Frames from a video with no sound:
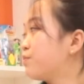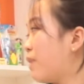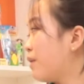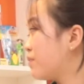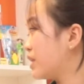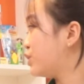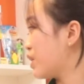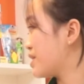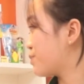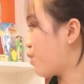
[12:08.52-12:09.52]
public
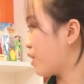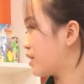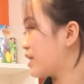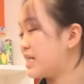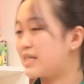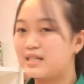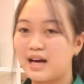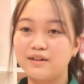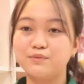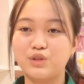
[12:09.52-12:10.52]
transport
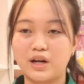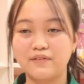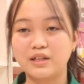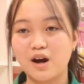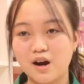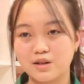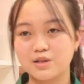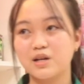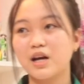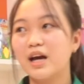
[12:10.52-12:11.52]
instead of driving
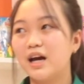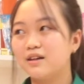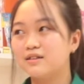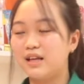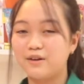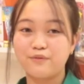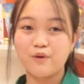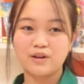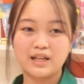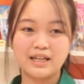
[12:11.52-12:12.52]
cars.
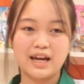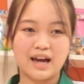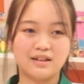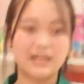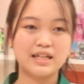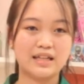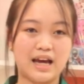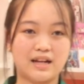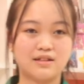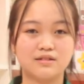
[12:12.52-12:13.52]
Therefore, it
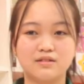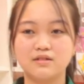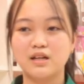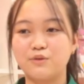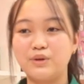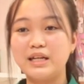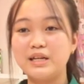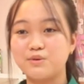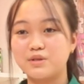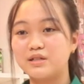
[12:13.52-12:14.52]
can
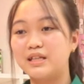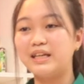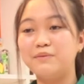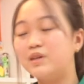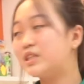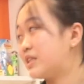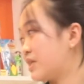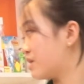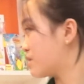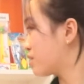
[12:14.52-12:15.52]
reduce the
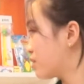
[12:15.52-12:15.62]
emissions.